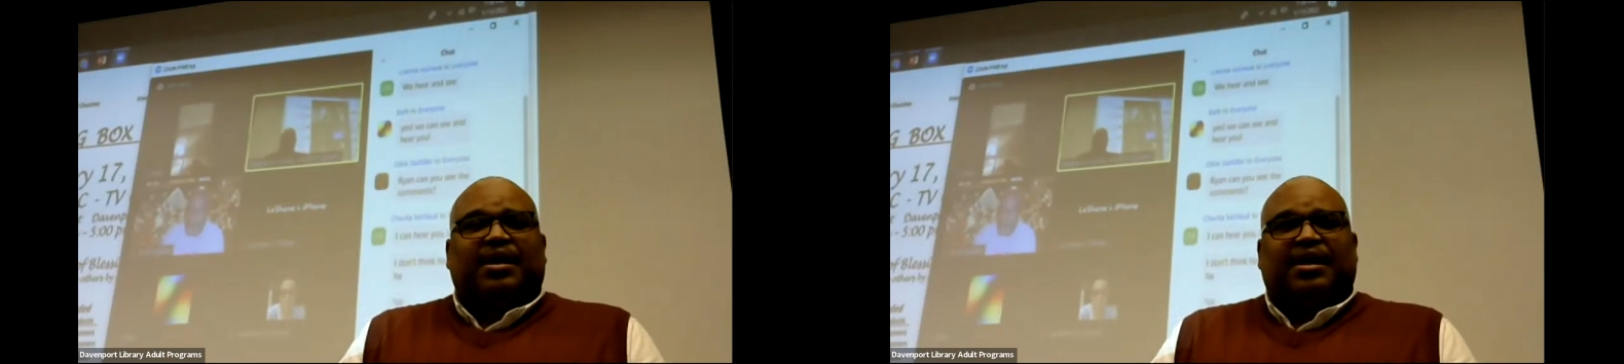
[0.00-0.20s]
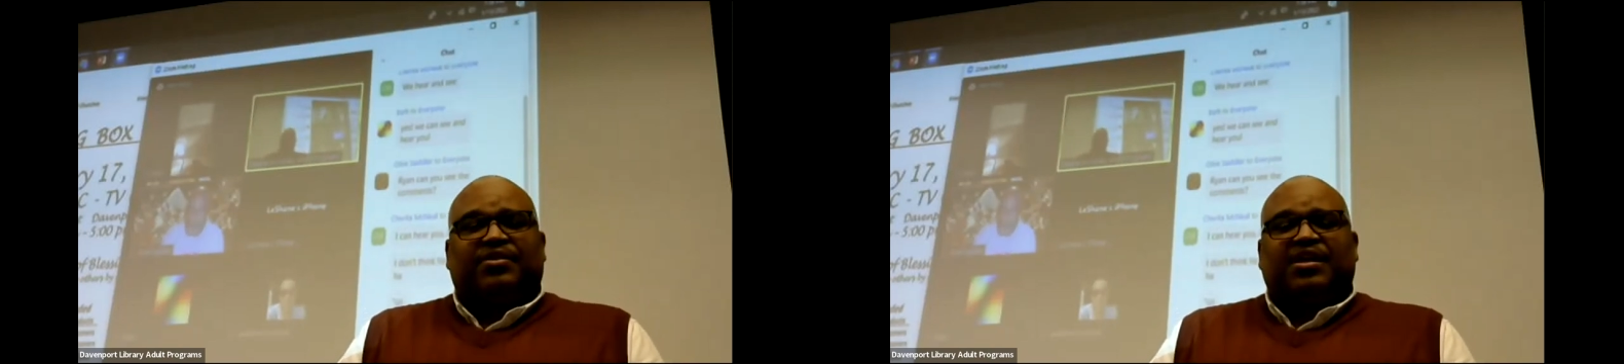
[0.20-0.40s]

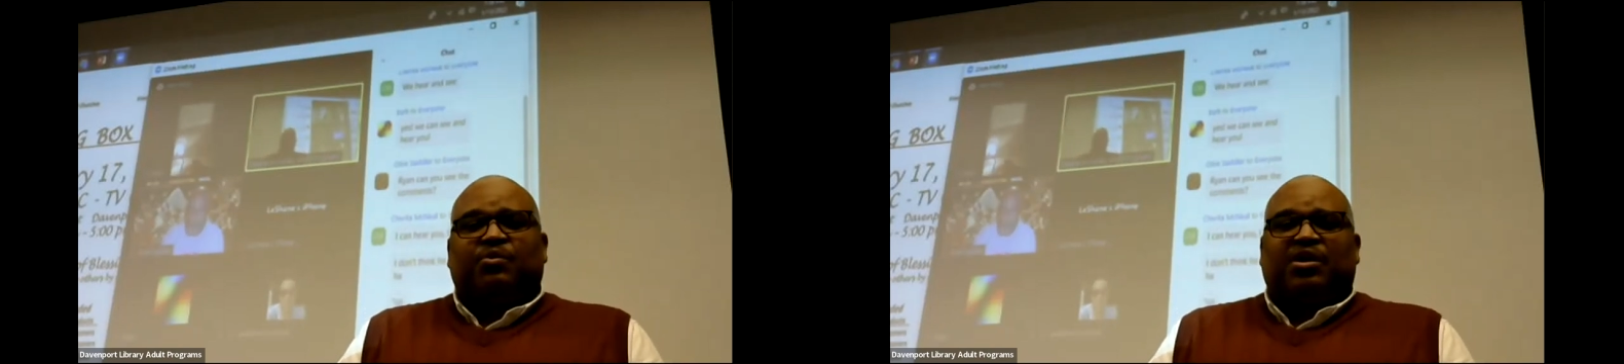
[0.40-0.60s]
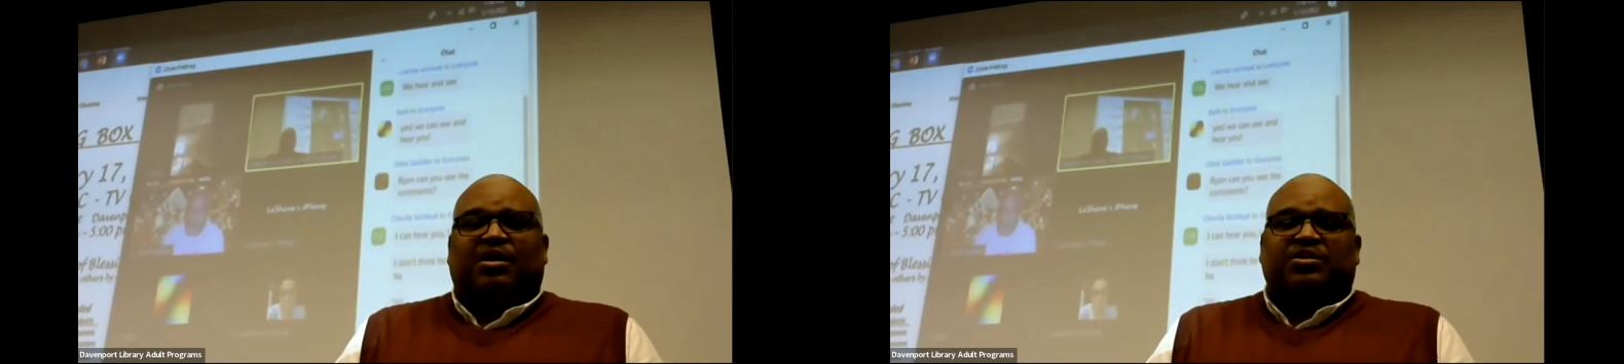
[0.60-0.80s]
And I
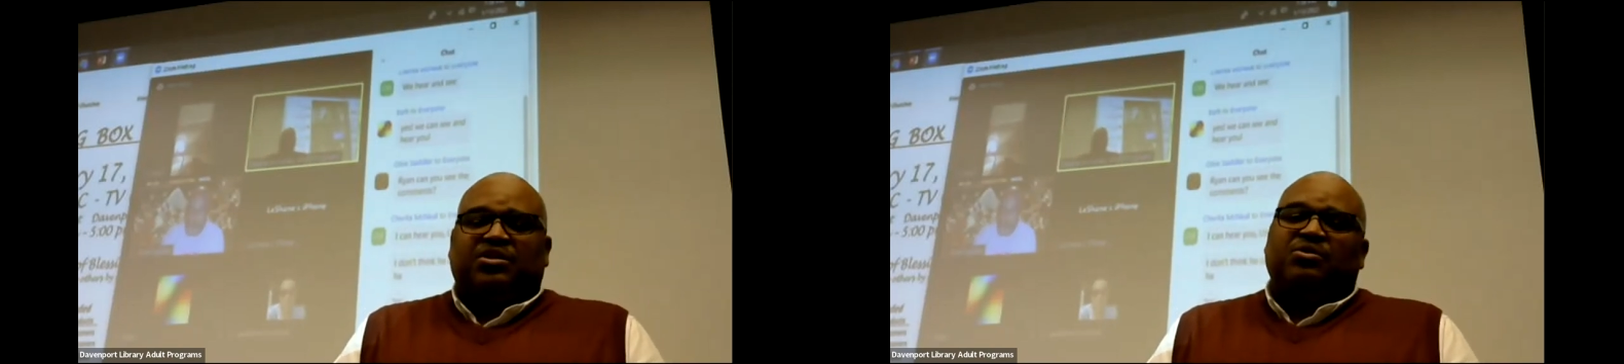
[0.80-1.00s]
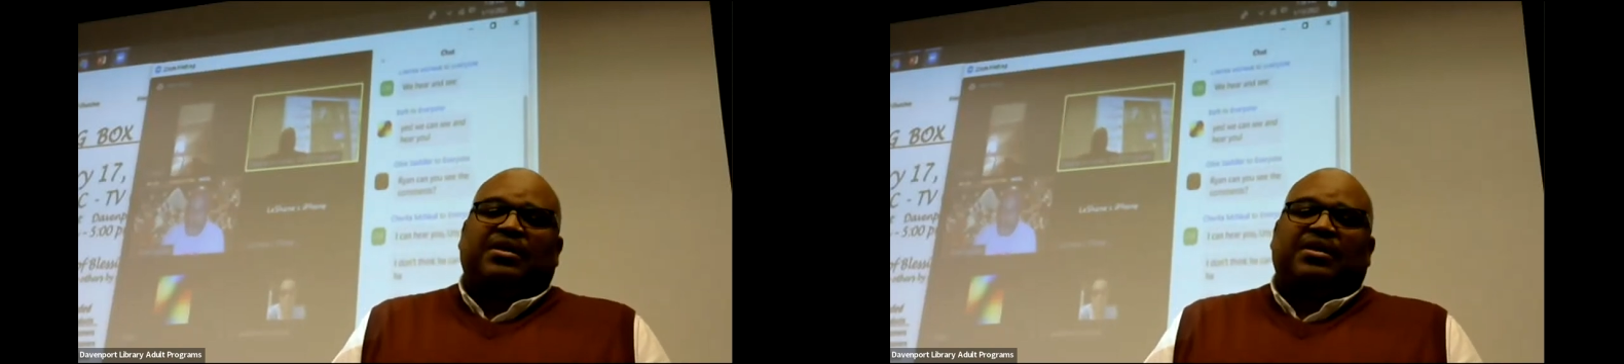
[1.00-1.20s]
think we ought
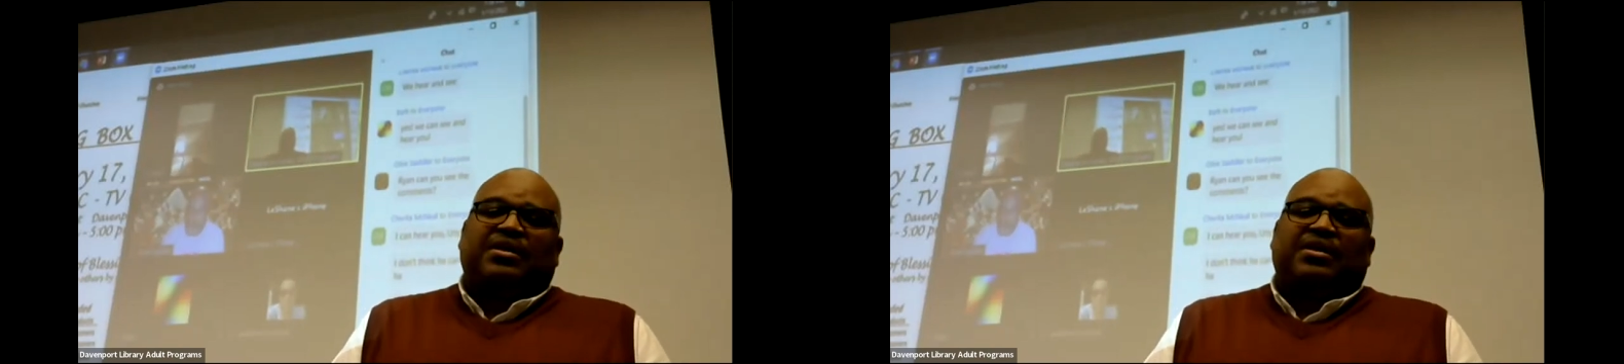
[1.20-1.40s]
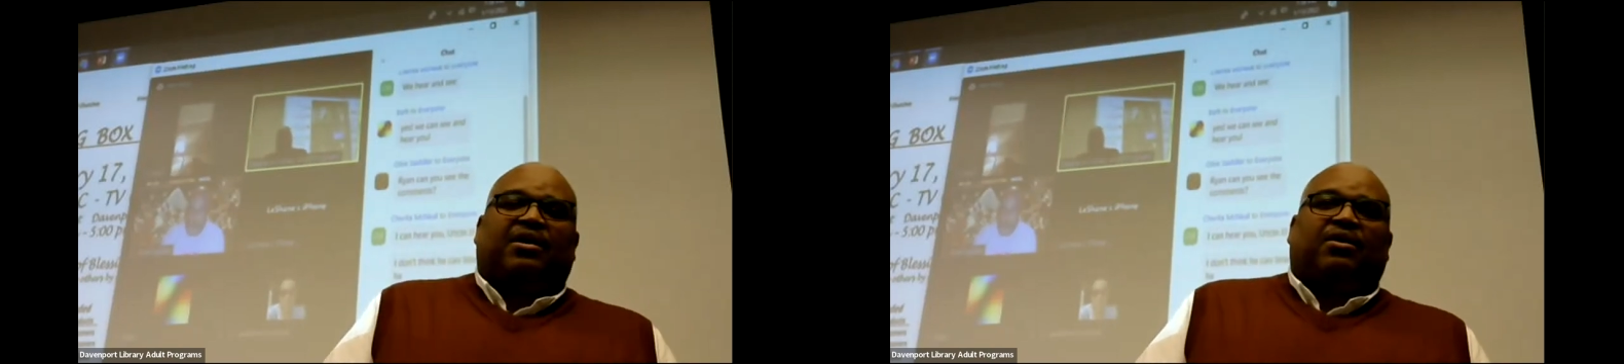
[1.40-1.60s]
to
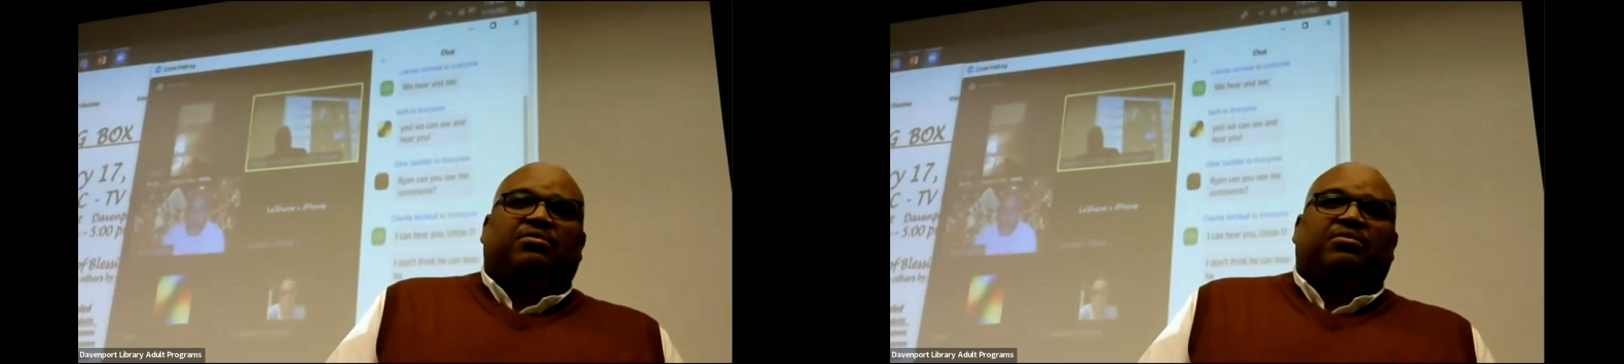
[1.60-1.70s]
do that.